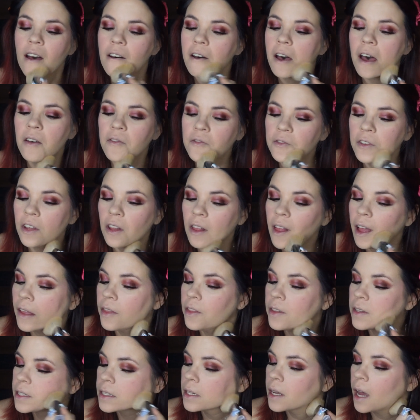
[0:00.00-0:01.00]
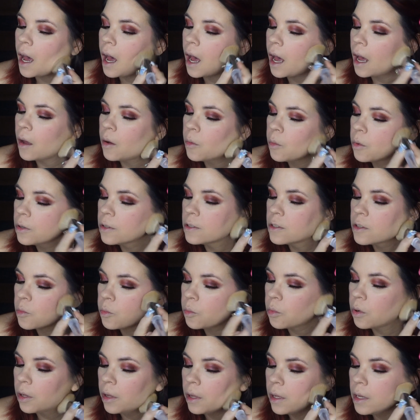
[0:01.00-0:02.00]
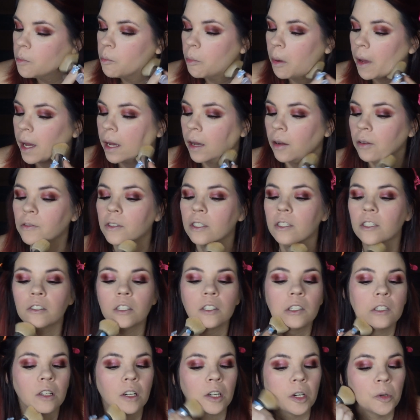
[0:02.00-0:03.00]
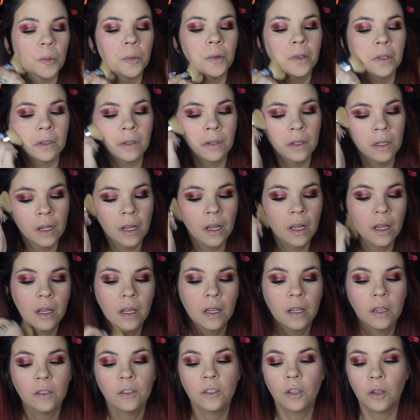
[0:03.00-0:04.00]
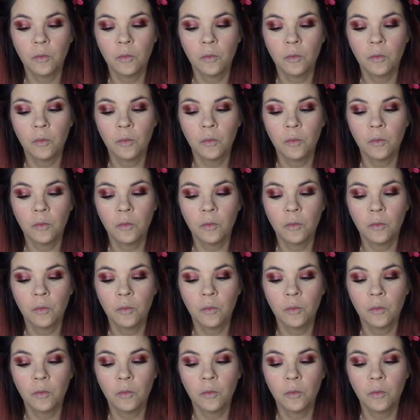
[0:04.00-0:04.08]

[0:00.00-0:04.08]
I feel like this guy was really bound and determined to